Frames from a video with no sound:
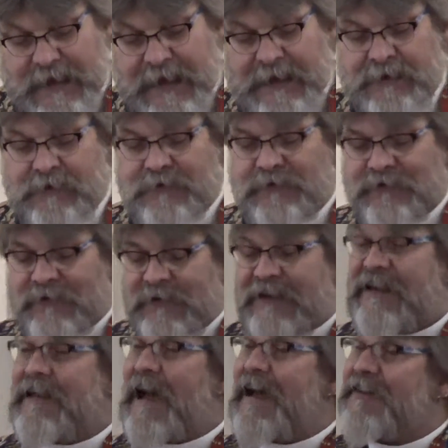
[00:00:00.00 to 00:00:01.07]
In
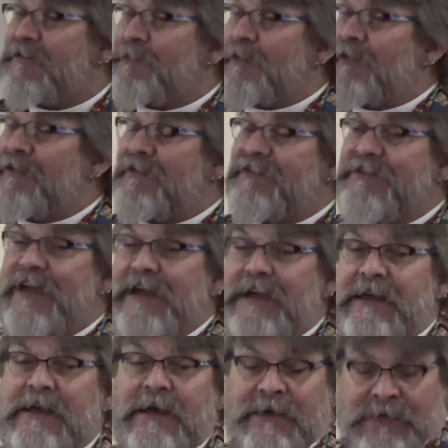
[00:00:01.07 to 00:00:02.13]
Luke's Gospel, the
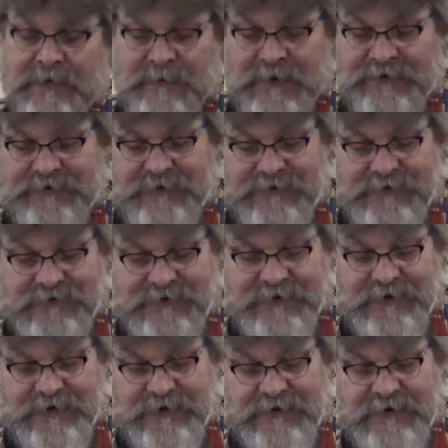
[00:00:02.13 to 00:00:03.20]
saying of the mustard
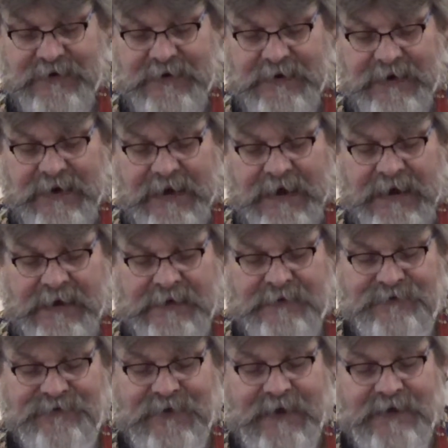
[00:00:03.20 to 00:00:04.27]
seed
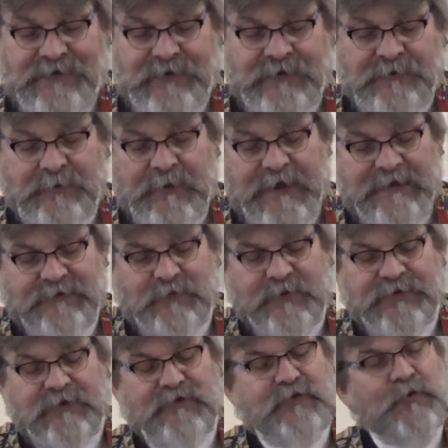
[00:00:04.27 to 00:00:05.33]
and faith is placed
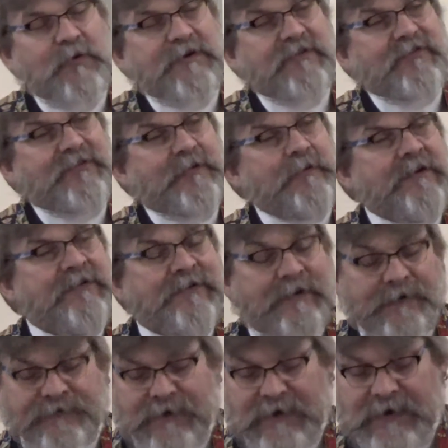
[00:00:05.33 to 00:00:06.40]
with a short series
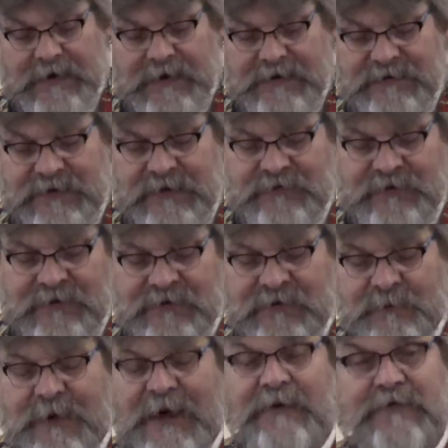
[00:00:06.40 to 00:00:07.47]
of teachings
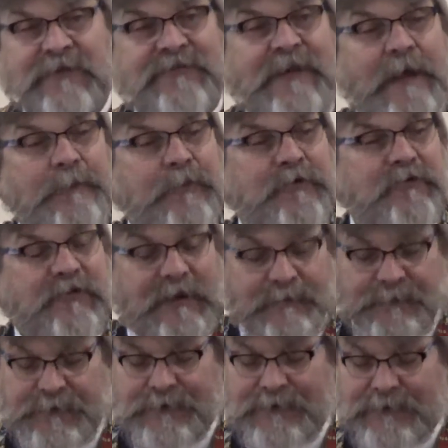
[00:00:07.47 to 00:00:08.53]
about discipleship.
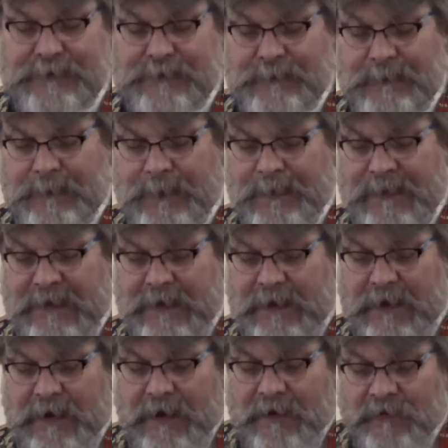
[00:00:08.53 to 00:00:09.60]

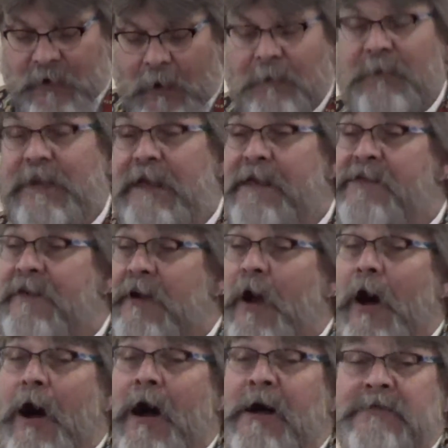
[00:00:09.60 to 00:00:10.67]
Don't be the
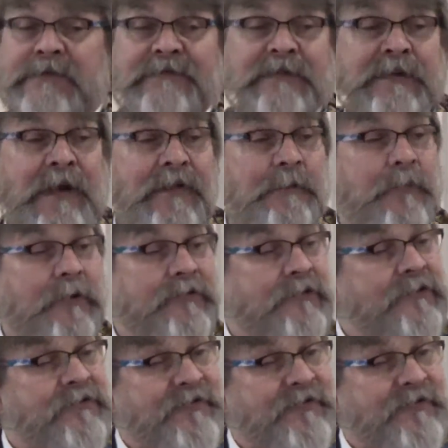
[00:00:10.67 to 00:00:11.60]
cause of another person's